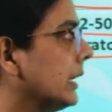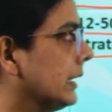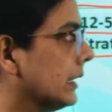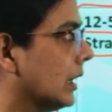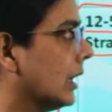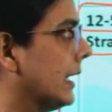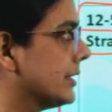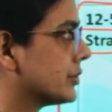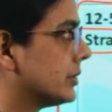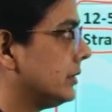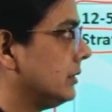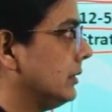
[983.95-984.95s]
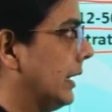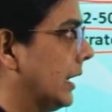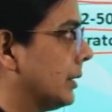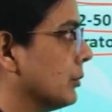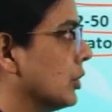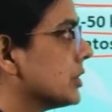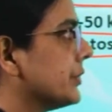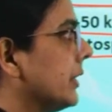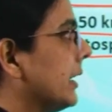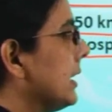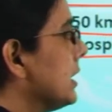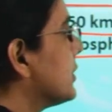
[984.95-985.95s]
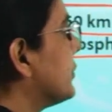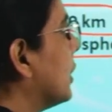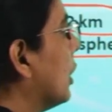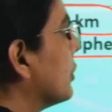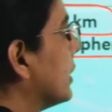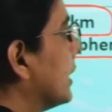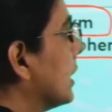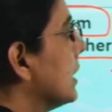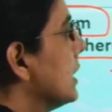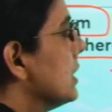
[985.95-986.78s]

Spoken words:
in our atmosphere is found here.